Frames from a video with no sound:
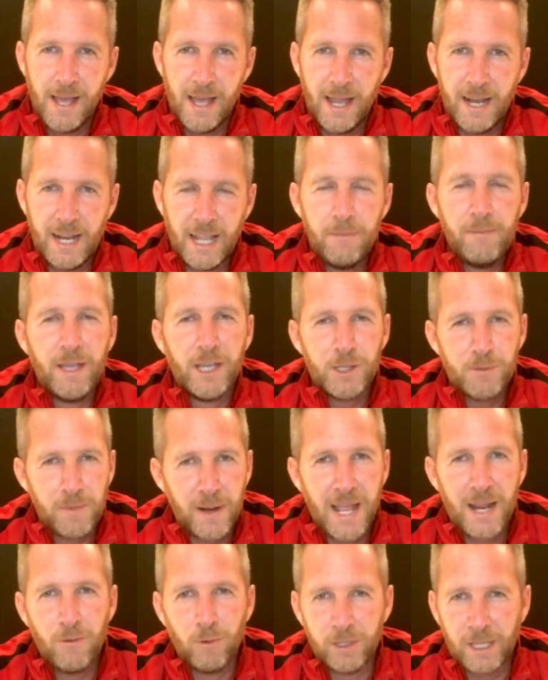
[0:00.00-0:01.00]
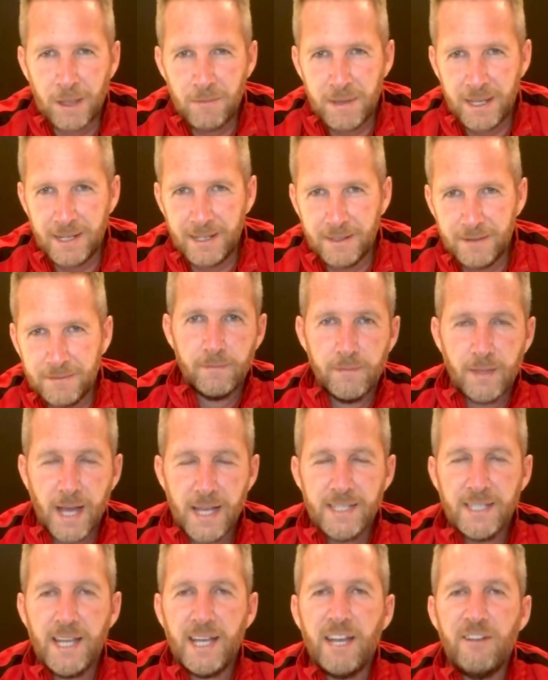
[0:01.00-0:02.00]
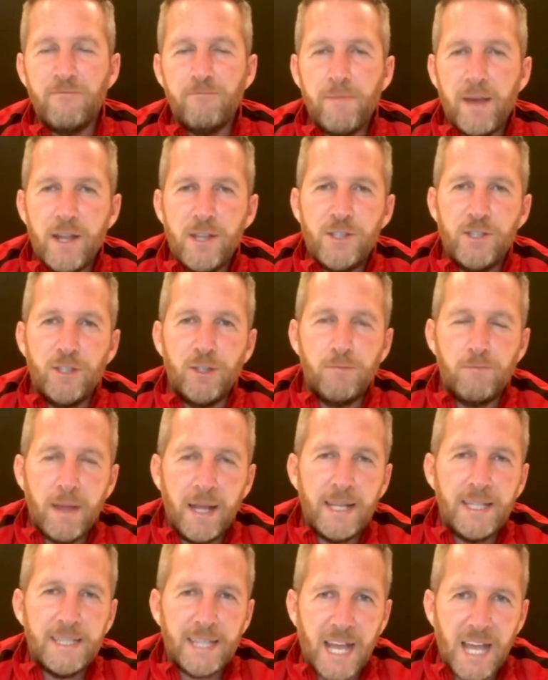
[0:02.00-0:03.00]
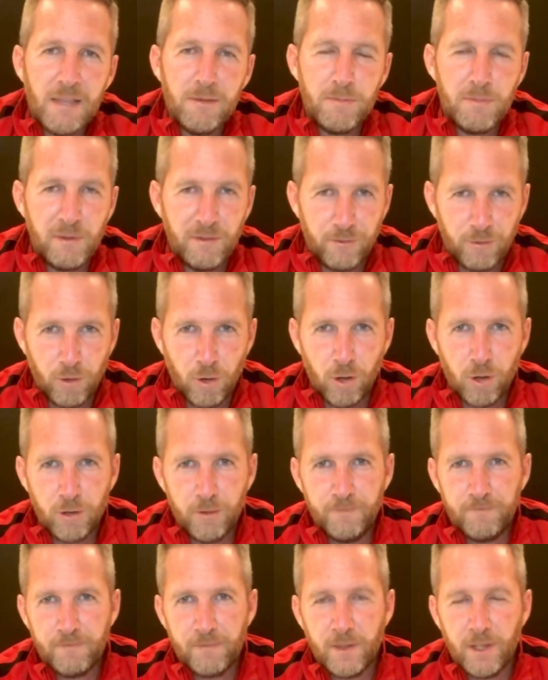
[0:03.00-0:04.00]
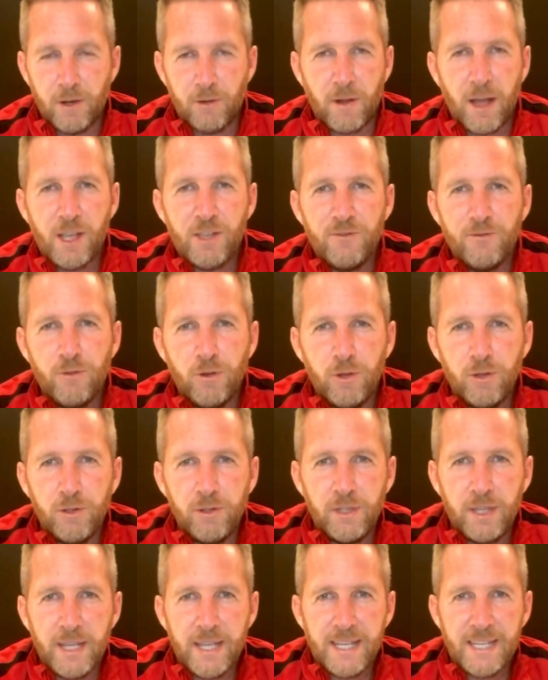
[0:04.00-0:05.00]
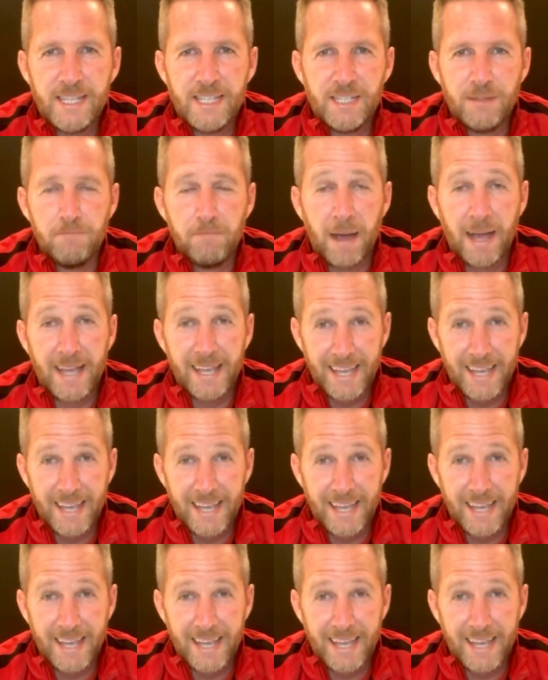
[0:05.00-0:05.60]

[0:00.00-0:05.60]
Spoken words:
Let me explain what I mean. As I have mentioned many times before, Rashford is by